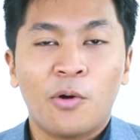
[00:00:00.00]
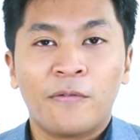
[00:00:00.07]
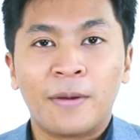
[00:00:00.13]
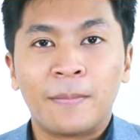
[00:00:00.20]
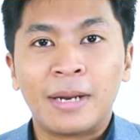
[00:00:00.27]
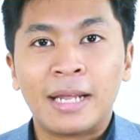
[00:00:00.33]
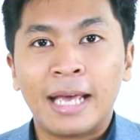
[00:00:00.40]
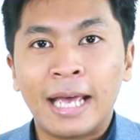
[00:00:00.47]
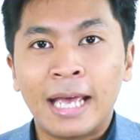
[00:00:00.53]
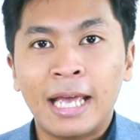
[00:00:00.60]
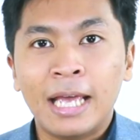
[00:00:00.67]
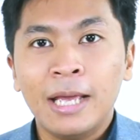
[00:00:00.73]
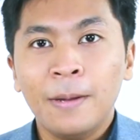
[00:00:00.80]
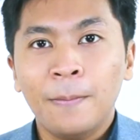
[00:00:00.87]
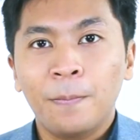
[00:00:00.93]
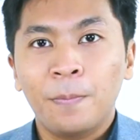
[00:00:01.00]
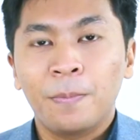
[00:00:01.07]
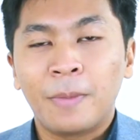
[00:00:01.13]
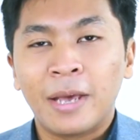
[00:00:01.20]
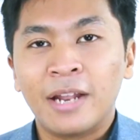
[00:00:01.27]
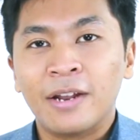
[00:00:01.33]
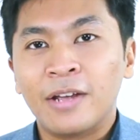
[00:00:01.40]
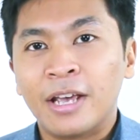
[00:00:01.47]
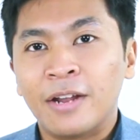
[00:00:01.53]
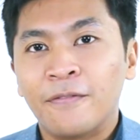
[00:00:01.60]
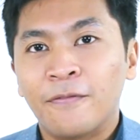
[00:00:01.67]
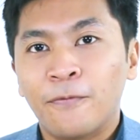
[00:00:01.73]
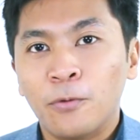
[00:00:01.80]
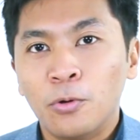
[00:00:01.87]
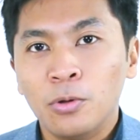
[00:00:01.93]
Family A paid in
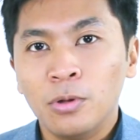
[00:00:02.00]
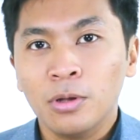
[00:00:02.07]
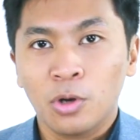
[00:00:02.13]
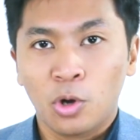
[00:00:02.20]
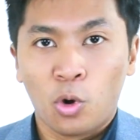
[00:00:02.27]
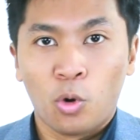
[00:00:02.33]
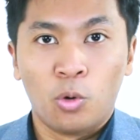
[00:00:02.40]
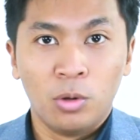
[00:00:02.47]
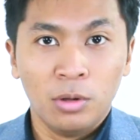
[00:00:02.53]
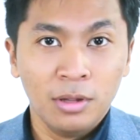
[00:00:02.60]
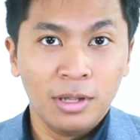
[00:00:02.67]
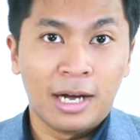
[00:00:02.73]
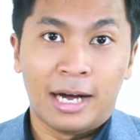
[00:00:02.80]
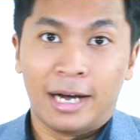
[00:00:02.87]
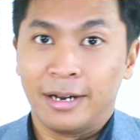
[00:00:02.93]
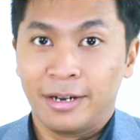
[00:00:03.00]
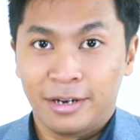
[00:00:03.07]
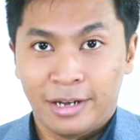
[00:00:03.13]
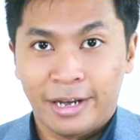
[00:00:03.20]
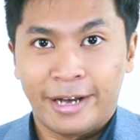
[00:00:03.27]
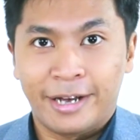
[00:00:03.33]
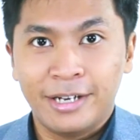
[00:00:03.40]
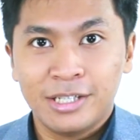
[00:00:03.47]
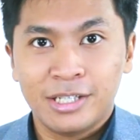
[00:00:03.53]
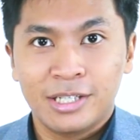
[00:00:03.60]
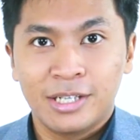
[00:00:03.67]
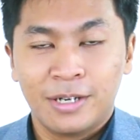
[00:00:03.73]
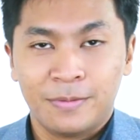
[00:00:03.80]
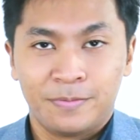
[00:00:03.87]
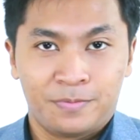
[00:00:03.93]
full cold hard cash,
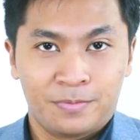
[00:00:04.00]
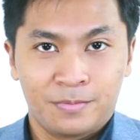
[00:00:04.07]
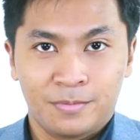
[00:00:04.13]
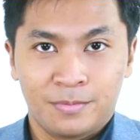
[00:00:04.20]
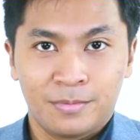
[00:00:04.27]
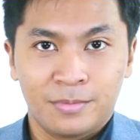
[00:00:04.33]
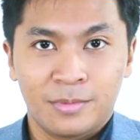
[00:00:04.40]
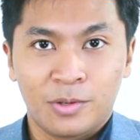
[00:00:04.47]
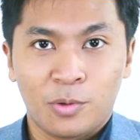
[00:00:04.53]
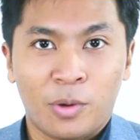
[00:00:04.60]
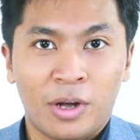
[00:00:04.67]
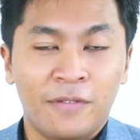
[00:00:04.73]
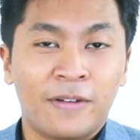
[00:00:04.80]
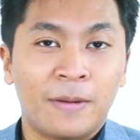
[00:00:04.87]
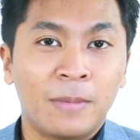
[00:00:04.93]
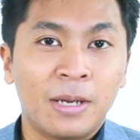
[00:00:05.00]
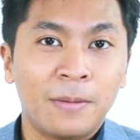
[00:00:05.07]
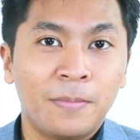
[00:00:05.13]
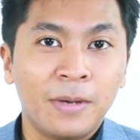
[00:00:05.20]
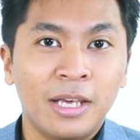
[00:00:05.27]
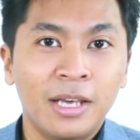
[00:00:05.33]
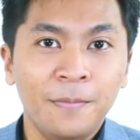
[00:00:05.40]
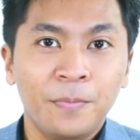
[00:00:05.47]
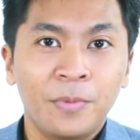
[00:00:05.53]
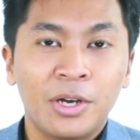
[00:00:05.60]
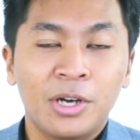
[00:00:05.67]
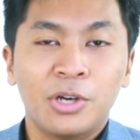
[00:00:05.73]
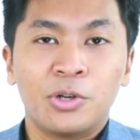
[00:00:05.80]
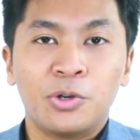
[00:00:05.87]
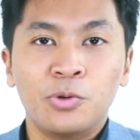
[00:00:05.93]
while family B
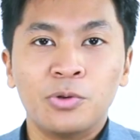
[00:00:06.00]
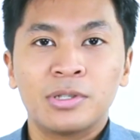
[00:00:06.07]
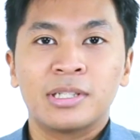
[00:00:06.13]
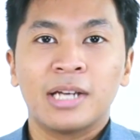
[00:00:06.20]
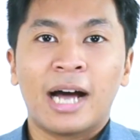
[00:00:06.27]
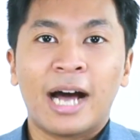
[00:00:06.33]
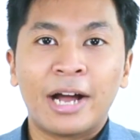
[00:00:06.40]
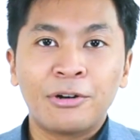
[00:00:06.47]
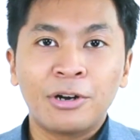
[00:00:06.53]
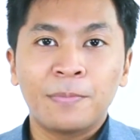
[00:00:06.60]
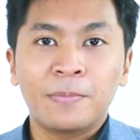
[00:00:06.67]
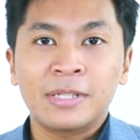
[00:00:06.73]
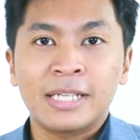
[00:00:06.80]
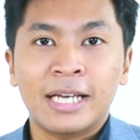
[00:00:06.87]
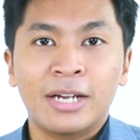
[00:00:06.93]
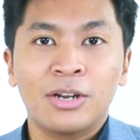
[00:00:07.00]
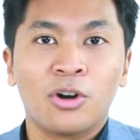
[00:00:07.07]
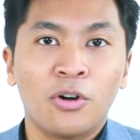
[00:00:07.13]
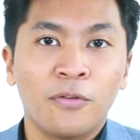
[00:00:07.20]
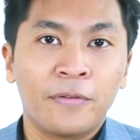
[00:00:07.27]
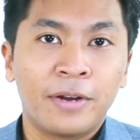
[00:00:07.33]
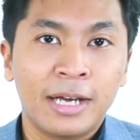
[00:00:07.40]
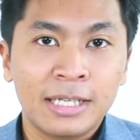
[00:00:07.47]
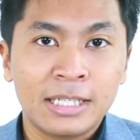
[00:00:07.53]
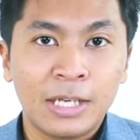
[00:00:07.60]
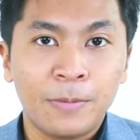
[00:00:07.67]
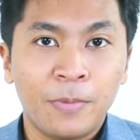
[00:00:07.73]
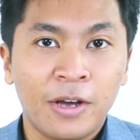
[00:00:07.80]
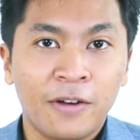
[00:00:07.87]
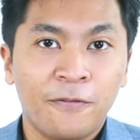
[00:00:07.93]
used 100% of their
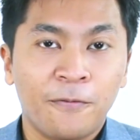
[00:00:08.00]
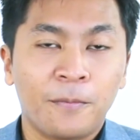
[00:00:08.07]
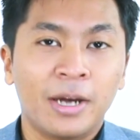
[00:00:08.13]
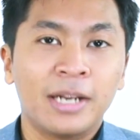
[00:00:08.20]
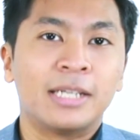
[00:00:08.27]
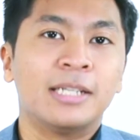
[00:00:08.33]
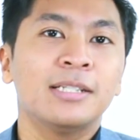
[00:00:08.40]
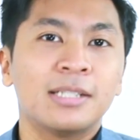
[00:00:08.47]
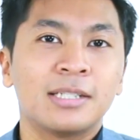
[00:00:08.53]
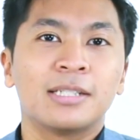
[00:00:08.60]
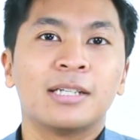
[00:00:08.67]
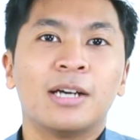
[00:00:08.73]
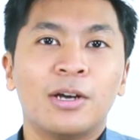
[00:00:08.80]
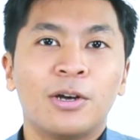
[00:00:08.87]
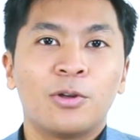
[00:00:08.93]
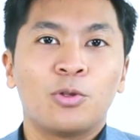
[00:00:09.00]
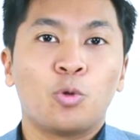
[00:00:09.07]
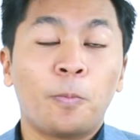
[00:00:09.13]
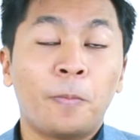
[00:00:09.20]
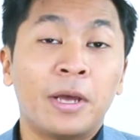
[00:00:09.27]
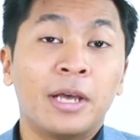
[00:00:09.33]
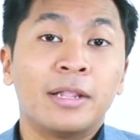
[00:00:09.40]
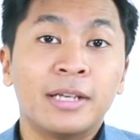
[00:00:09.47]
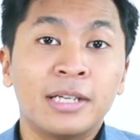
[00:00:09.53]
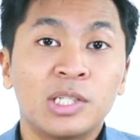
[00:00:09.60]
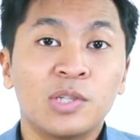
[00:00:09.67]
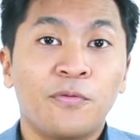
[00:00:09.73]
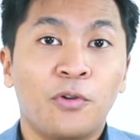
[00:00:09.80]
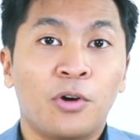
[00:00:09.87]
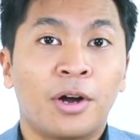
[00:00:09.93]
CPF monies to pay
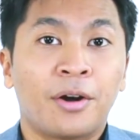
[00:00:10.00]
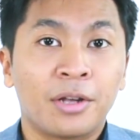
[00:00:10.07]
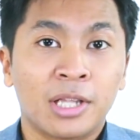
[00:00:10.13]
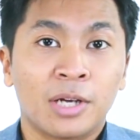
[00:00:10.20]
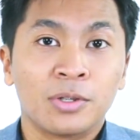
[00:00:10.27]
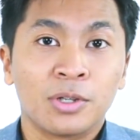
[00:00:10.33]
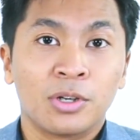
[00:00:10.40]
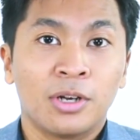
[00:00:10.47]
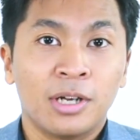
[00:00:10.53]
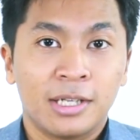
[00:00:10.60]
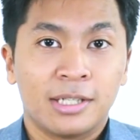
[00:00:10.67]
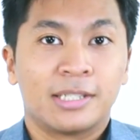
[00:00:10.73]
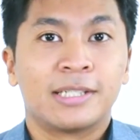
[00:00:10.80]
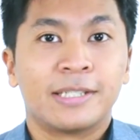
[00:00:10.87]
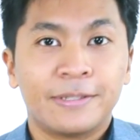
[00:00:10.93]
this $400,000.